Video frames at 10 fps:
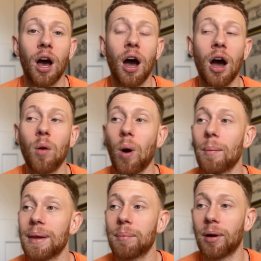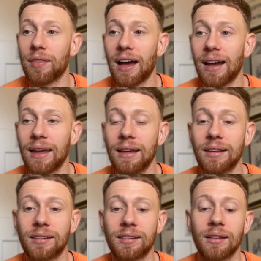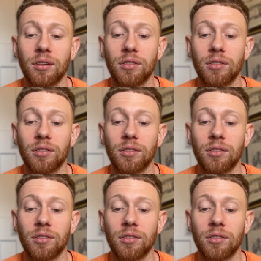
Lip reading: What I mean by that is,